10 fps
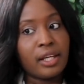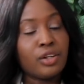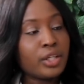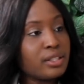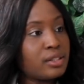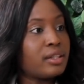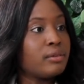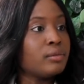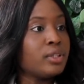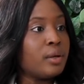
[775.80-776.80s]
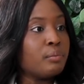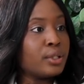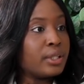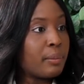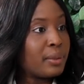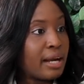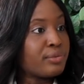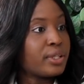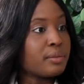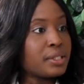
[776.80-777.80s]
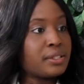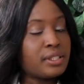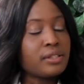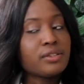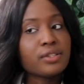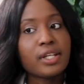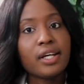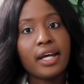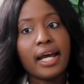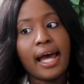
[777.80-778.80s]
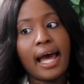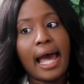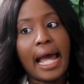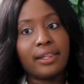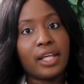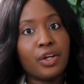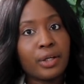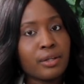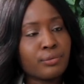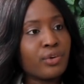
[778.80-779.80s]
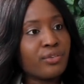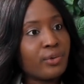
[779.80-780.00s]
They're looking to, you know, build up an Africa business. And they're looking for a